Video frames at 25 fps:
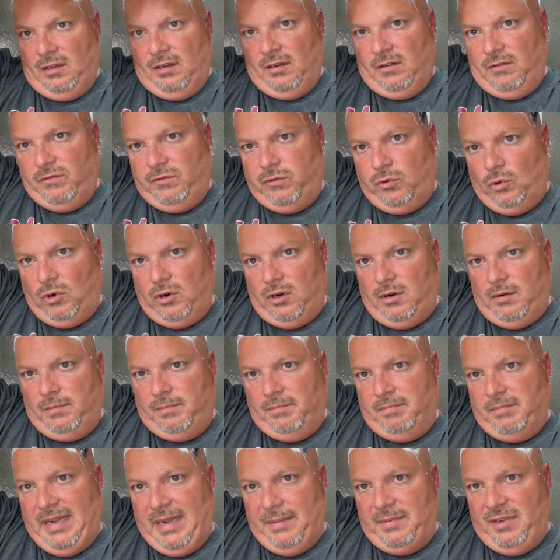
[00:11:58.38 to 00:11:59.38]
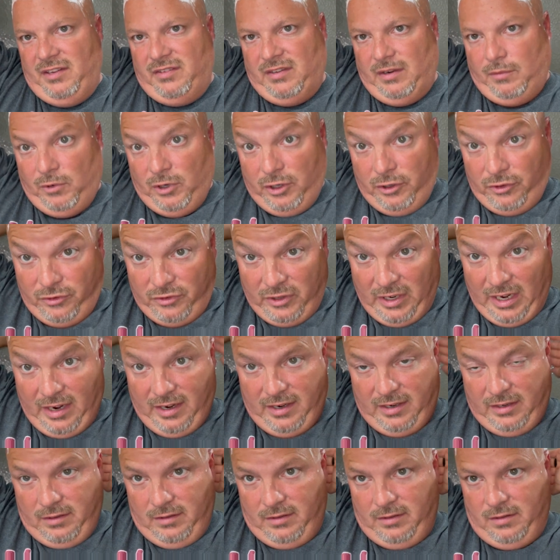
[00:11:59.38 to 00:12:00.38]
for maybe someone who's
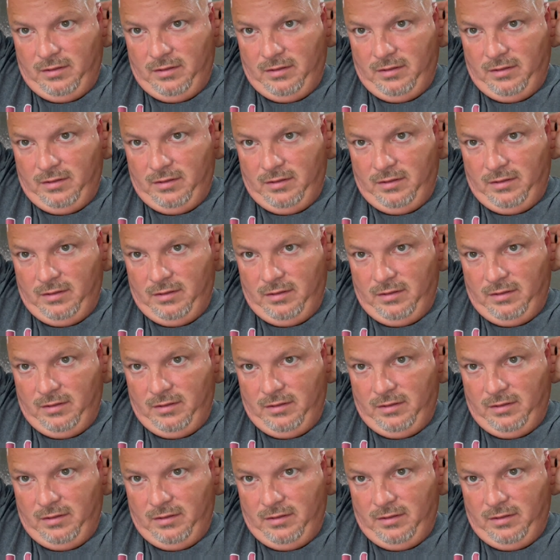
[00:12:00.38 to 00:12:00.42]
not